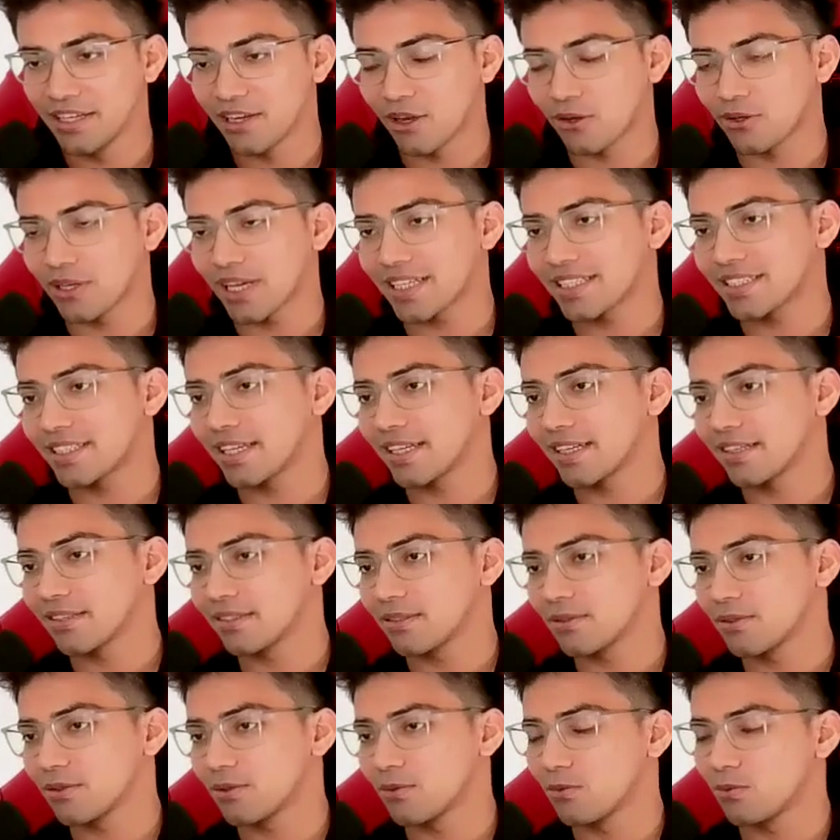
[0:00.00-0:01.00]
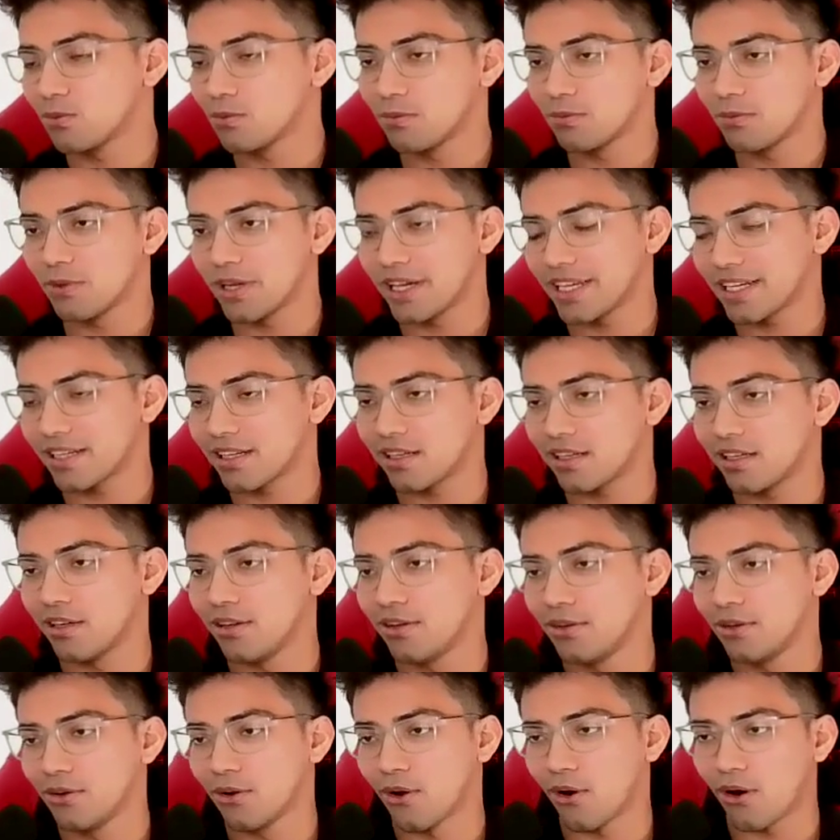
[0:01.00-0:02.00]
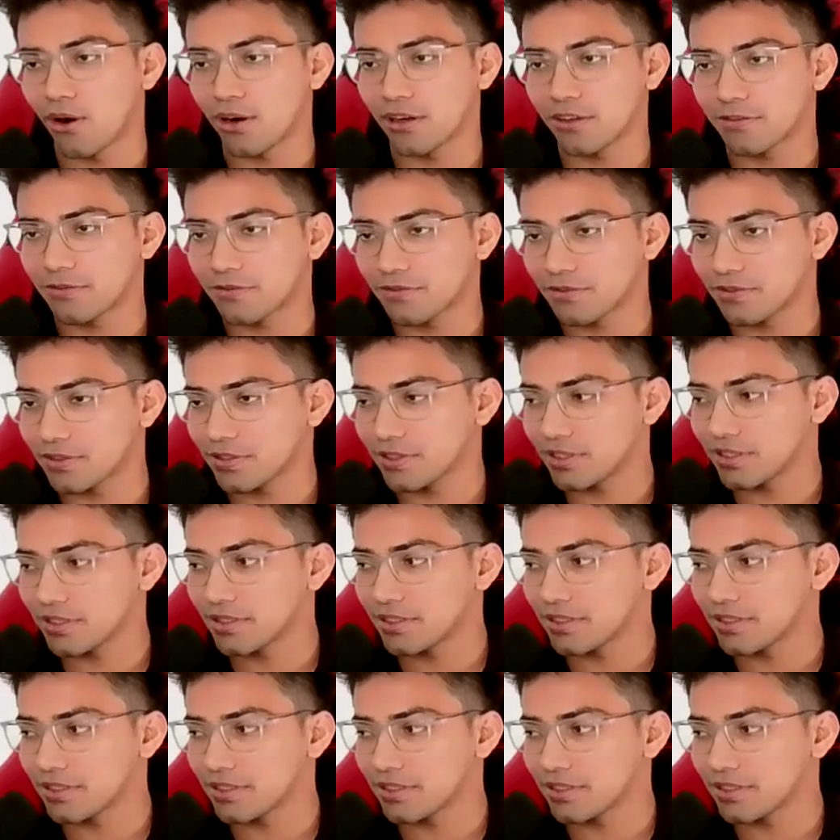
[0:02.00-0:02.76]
Now, next thing where a lot of,